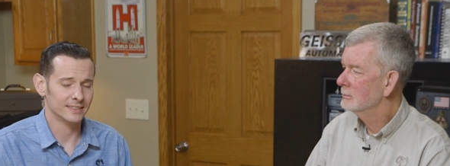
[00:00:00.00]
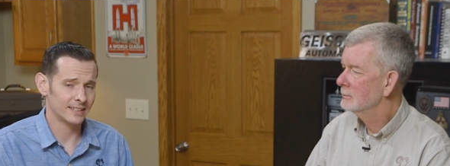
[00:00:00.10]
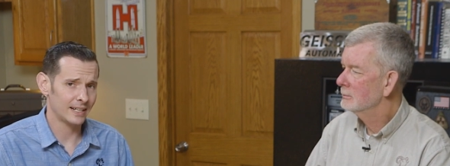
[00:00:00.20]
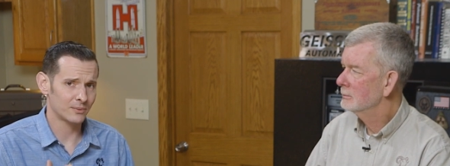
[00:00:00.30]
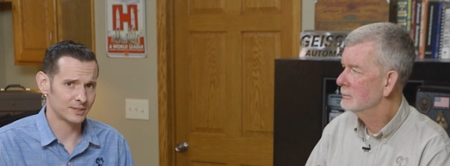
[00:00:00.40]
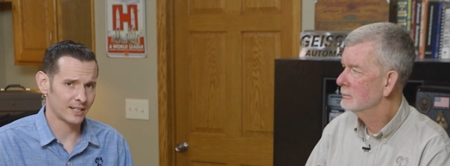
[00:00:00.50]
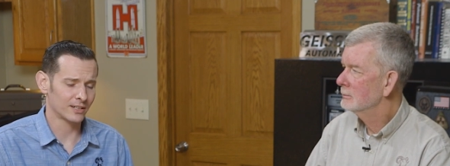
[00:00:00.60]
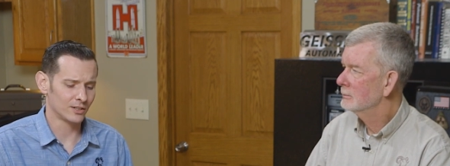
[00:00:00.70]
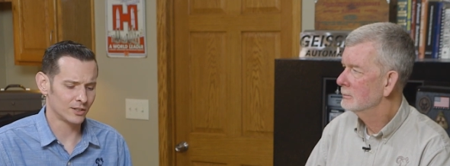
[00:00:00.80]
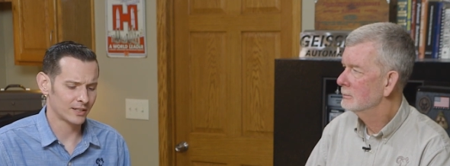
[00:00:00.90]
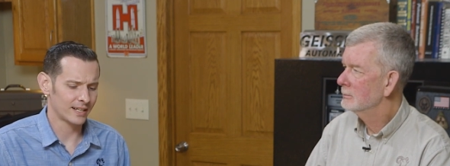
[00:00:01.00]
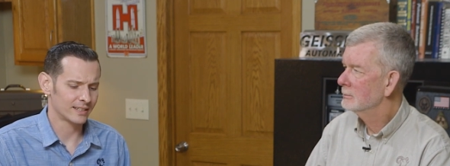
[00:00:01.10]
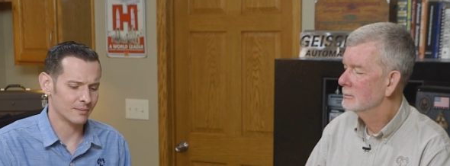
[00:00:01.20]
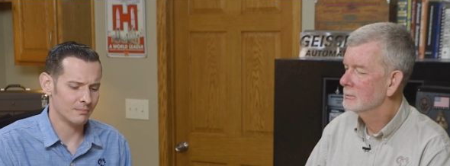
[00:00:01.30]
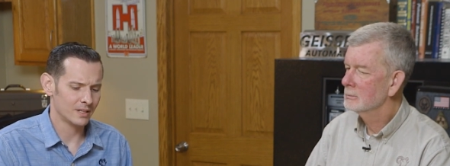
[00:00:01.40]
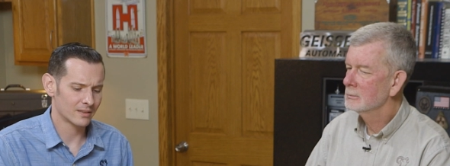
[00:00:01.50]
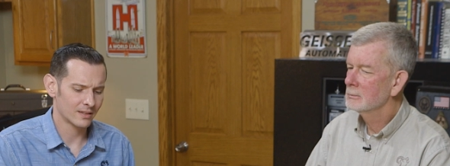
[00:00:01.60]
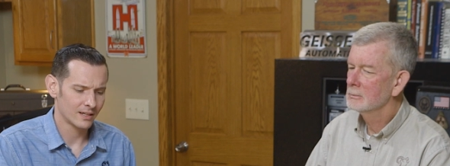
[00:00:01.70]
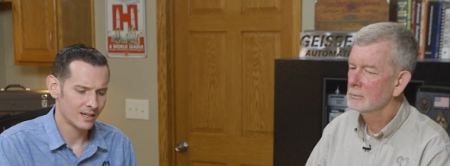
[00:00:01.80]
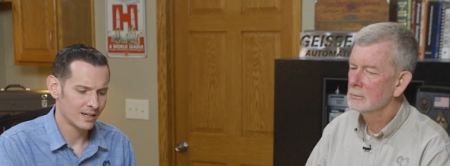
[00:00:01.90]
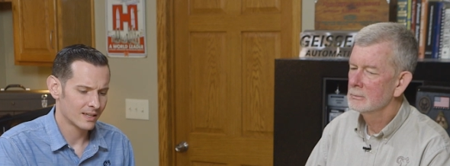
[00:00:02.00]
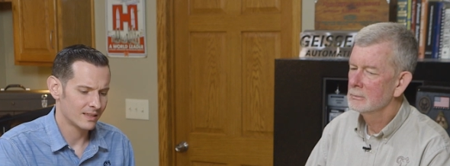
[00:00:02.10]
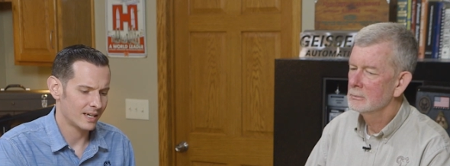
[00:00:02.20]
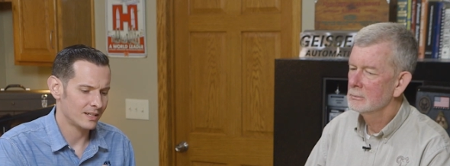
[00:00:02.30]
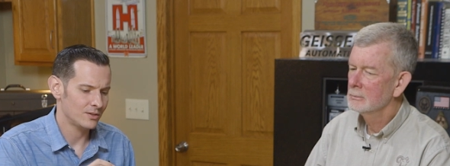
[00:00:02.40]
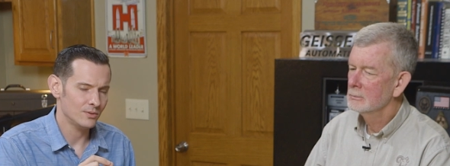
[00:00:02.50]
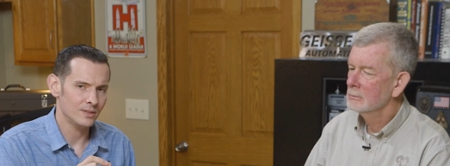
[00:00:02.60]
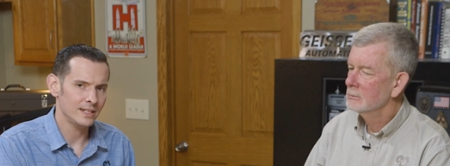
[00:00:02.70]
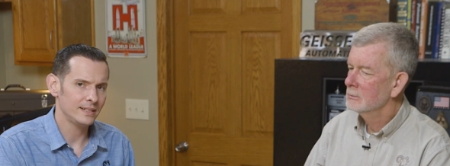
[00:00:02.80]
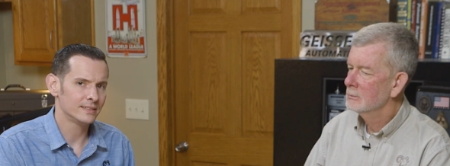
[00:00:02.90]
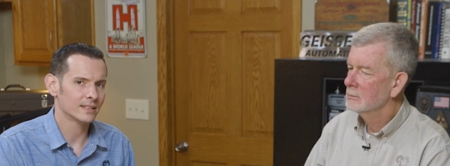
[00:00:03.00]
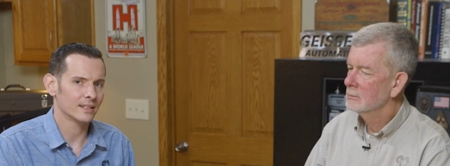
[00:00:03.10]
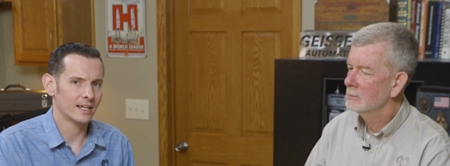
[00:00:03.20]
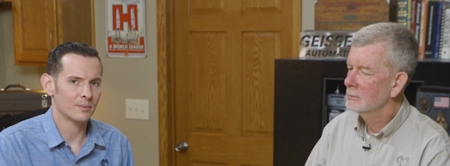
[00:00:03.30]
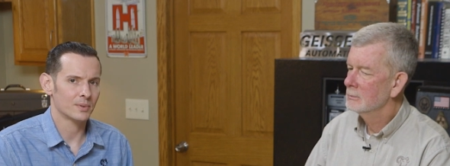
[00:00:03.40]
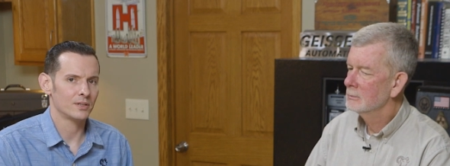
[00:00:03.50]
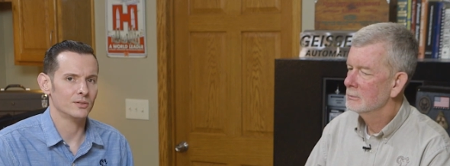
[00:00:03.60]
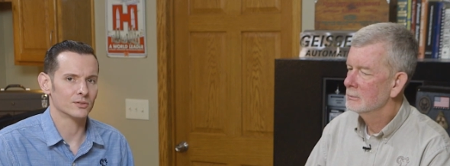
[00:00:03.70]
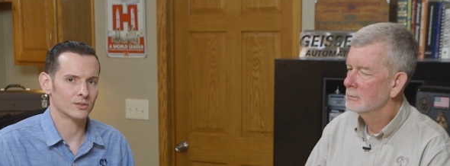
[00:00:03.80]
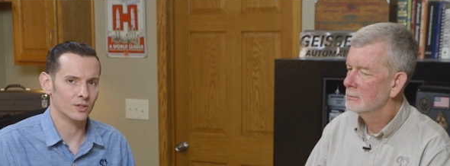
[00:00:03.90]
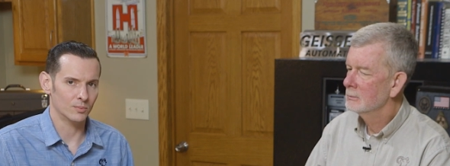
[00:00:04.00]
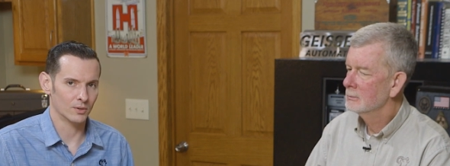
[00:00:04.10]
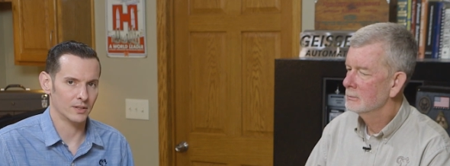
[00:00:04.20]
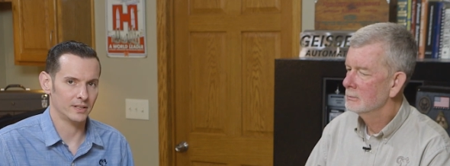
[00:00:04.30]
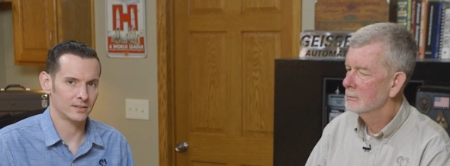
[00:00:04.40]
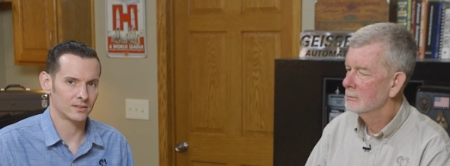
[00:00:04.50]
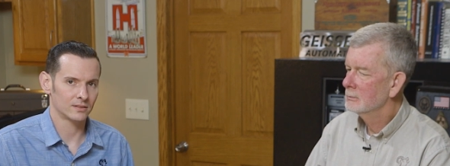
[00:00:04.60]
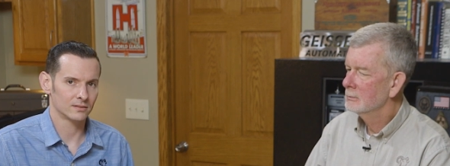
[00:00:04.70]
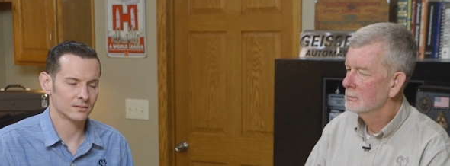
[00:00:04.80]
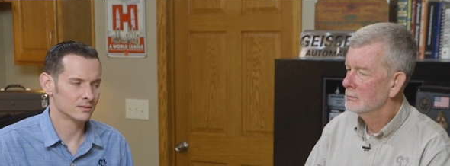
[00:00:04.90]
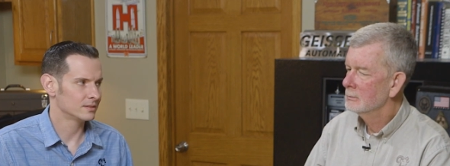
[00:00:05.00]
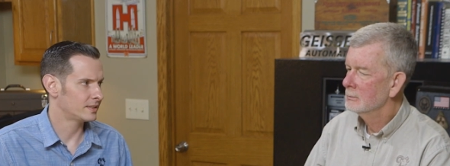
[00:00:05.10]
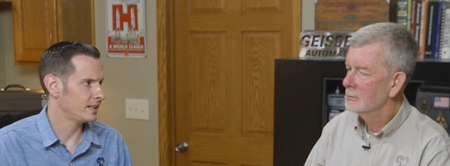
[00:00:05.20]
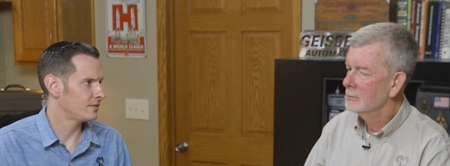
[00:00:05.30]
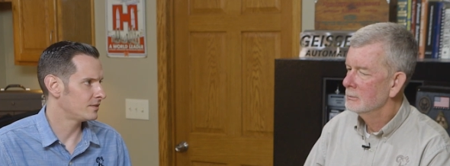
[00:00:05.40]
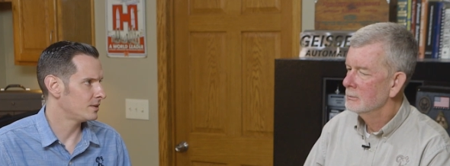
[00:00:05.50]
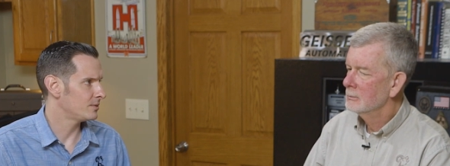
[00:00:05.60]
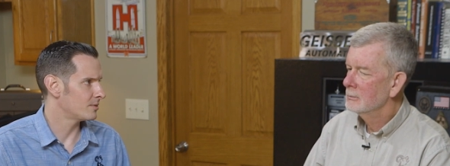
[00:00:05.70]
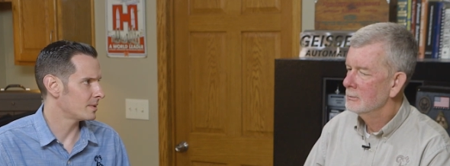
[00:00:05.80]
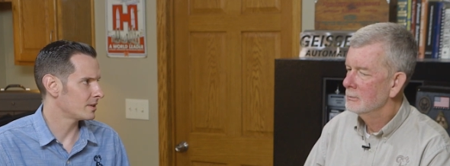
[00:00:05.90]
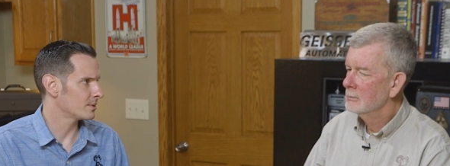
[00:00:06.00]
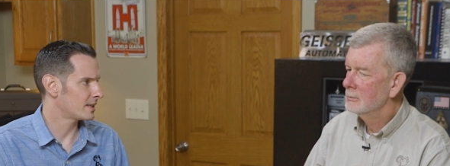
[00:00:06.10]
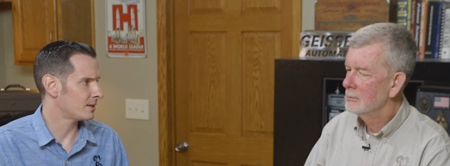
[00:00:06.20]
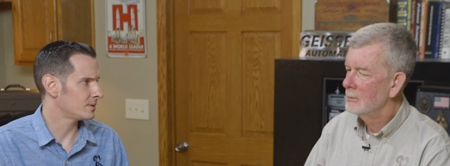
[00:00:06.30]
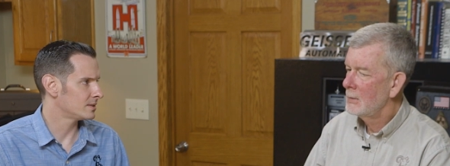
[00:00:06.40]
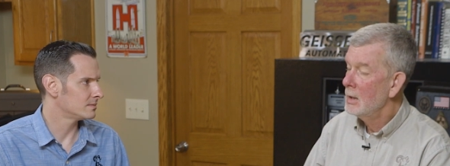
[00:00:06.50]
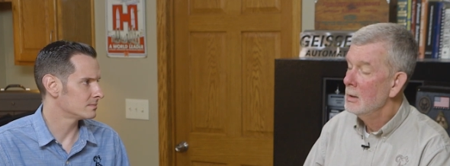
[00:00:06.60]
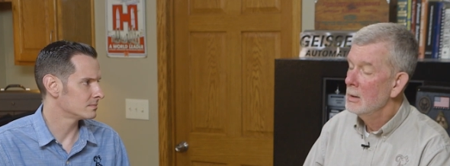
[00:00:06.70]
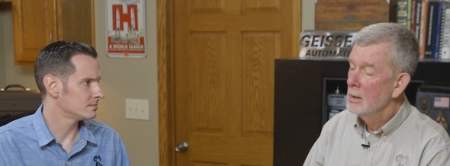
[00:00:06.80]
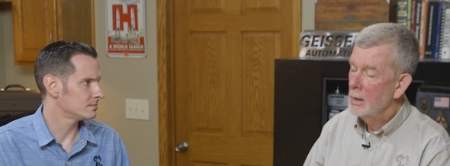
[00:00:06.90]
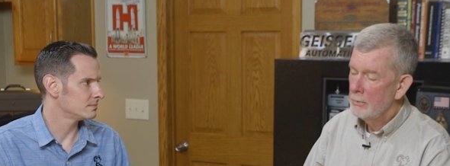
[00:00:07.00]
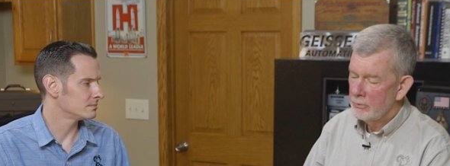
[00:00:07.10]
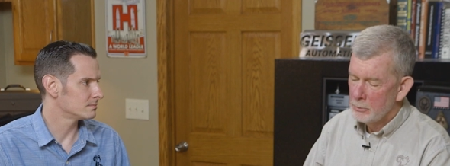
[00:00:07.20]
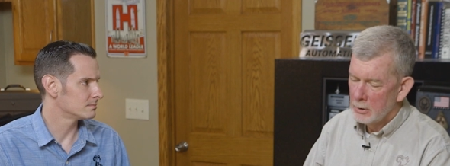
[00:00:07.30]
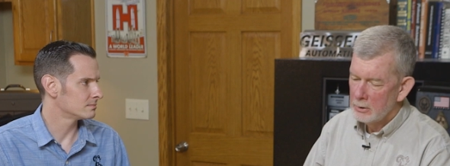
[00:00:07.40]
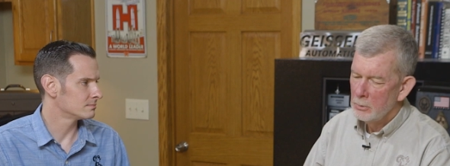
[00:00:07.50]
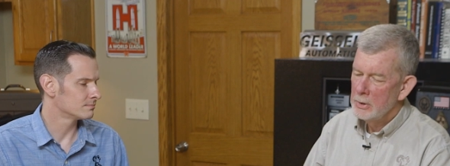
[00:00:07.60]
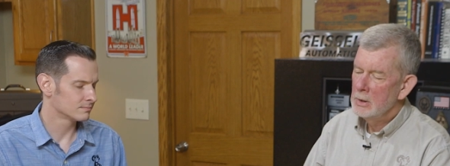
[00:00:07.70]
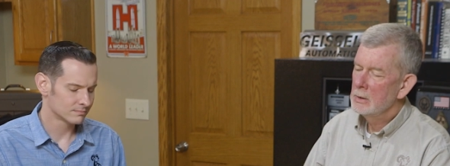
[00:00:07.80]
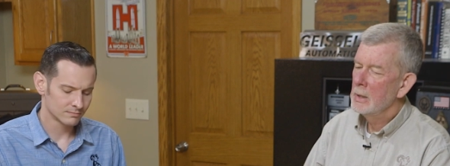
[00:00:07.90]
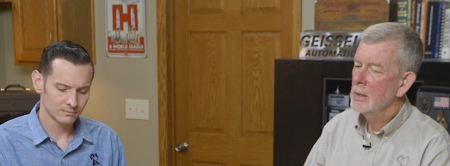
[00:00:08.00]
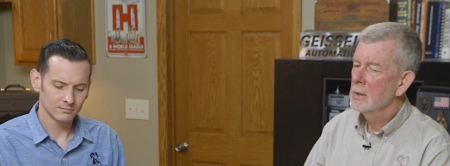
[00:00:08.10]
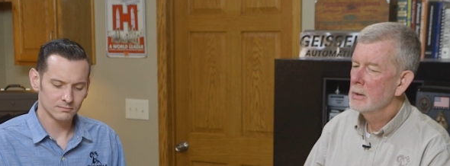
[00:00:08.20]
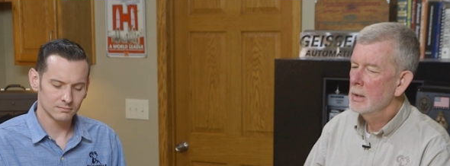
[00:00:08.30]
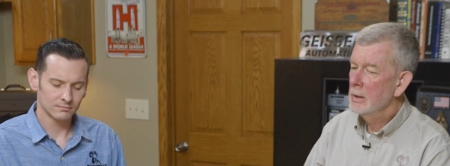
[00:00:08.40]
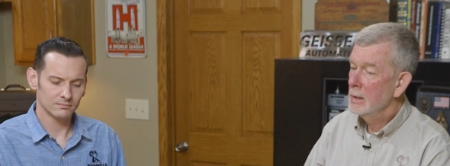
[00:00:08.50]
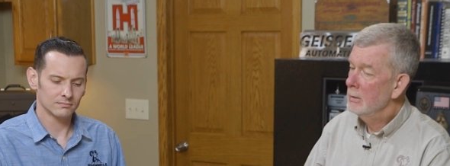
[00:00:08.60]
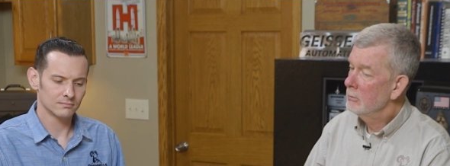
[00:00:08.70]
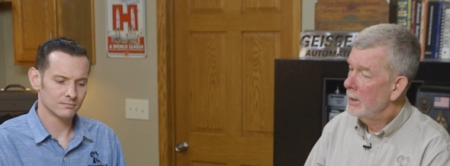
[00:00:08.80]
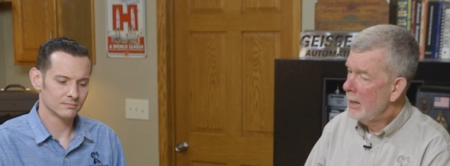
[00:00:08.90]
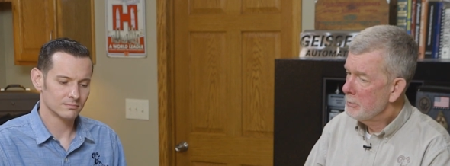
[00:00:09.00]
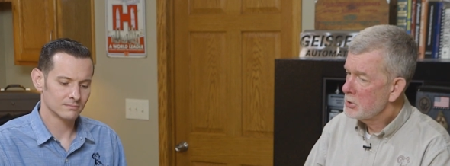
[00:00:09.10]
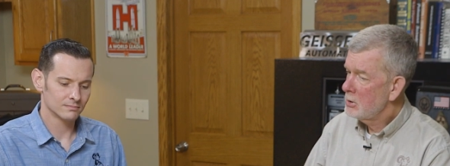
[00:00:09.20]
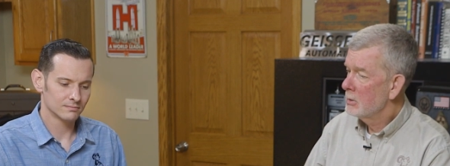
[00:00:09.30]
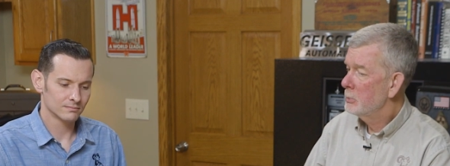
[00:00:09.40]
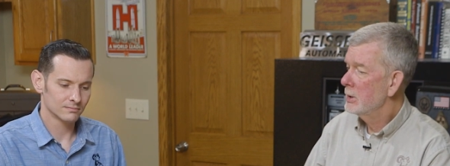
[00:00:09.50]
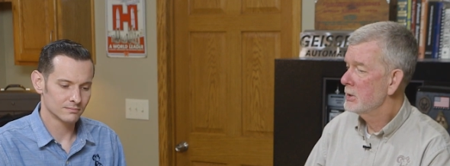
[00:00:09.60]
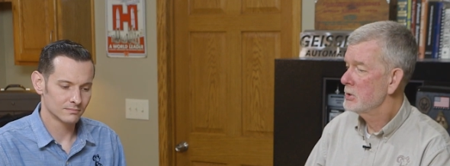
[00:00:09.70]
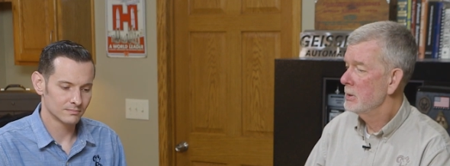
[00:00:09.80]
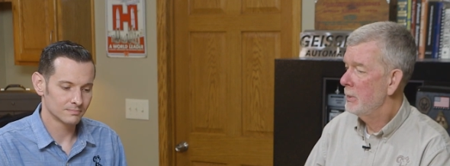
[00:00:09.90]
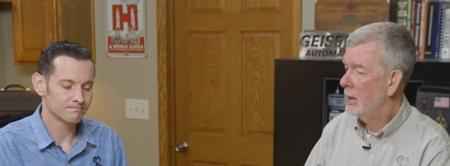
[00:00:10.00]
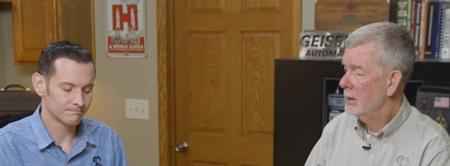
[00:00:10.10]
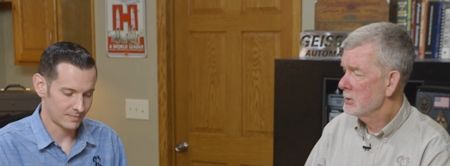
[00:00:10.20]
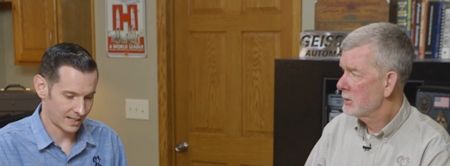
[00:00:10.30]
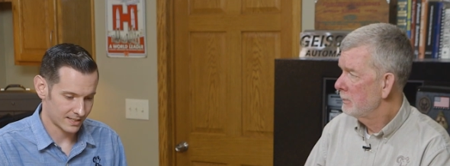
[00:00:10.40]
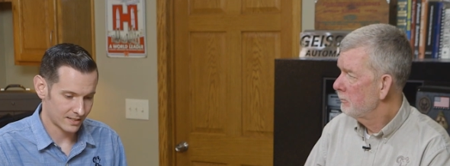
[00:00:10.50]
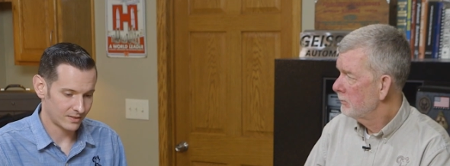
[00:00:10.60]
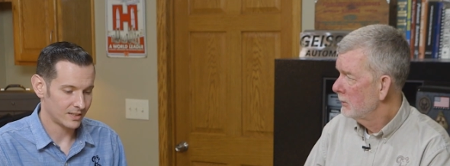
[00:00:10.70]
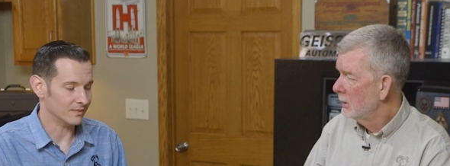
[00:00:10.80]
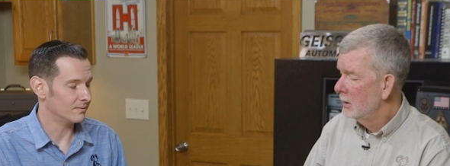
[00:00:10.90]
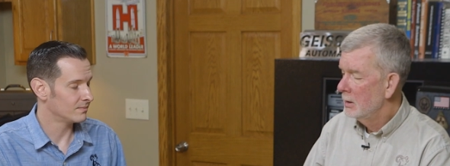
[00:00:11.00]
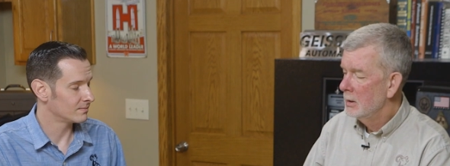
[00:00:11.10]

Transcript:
Speaker 1: And today we're taking a look at the myth that you need to lap your scope rings.
Speaker 2: Steve, you familiar with that one? I'm familiar with it and I have lapped scope rings in the past. As have I.